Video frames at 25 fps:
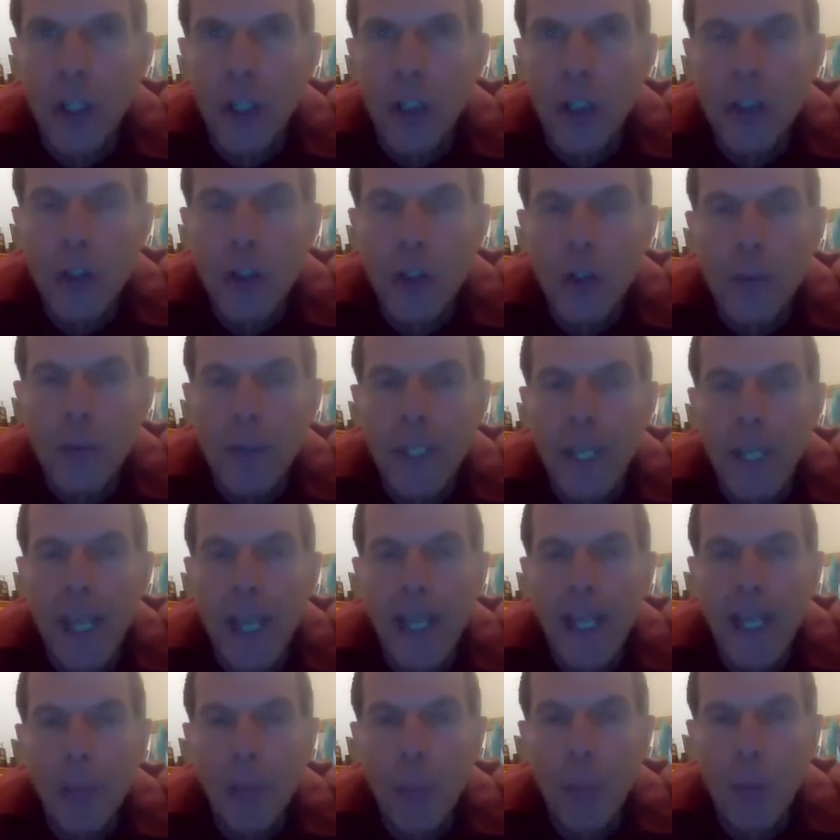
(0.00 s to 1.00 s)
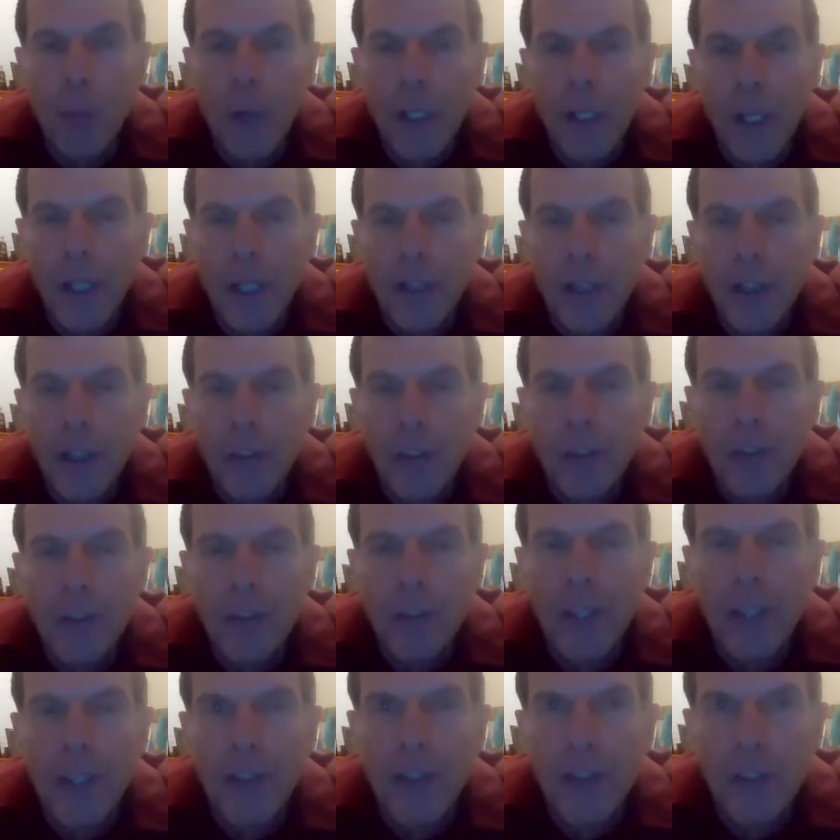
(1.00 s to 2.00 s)
you became
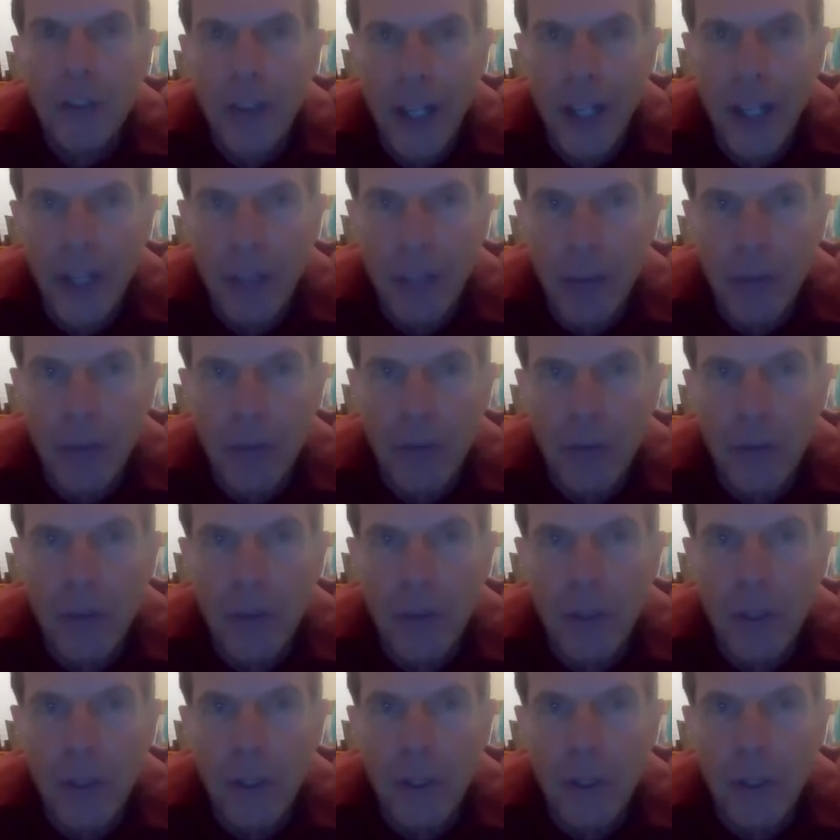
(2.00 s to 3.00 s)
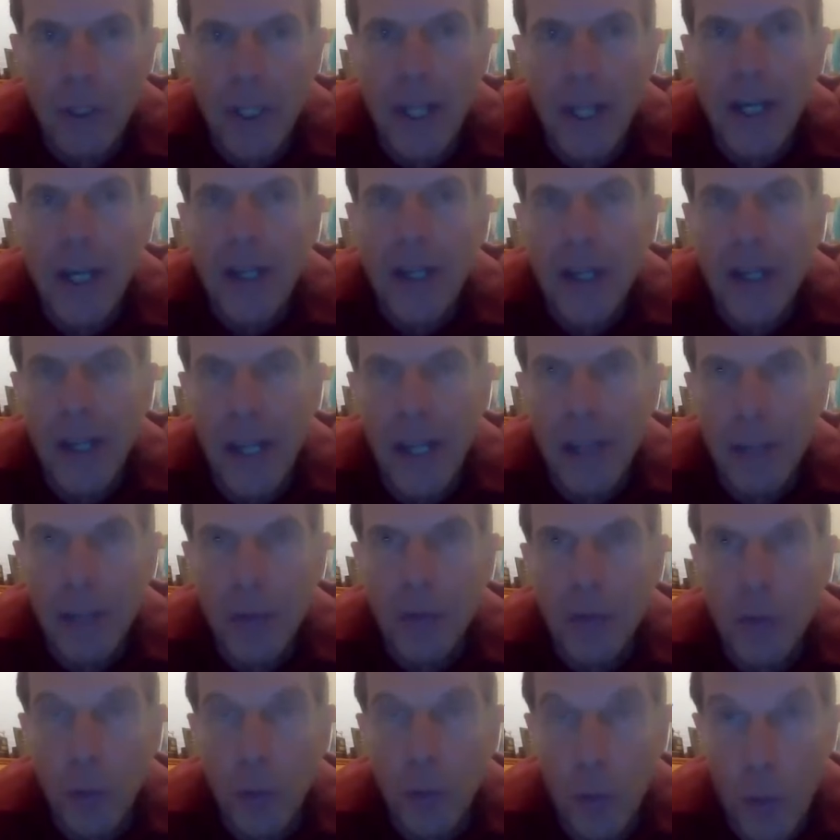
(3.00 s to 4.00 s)
100% disabled and unable
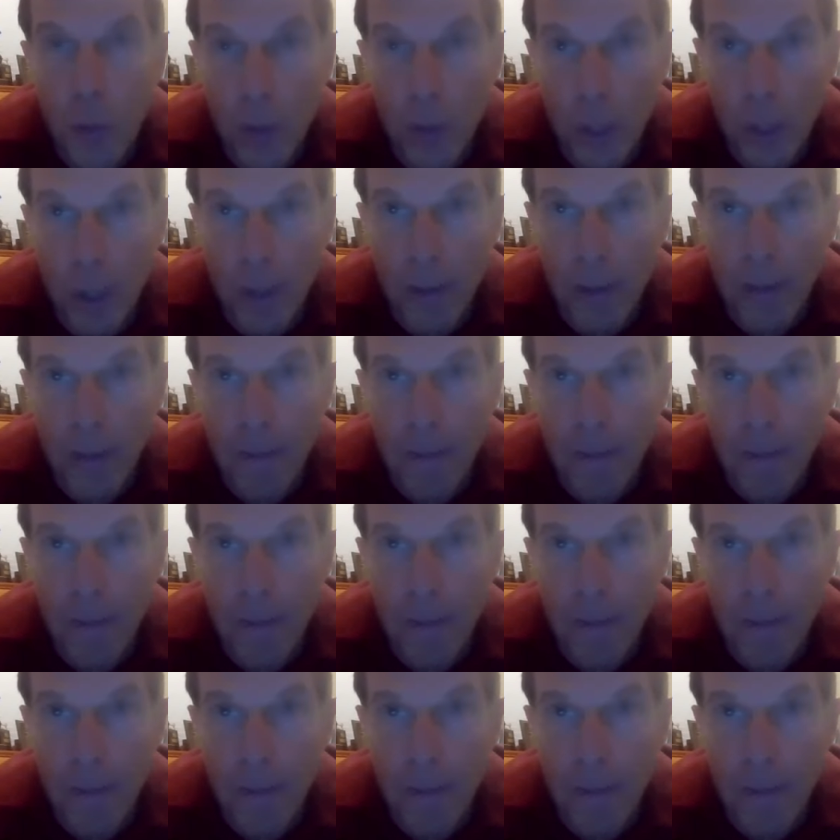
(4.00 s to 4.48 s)
to work.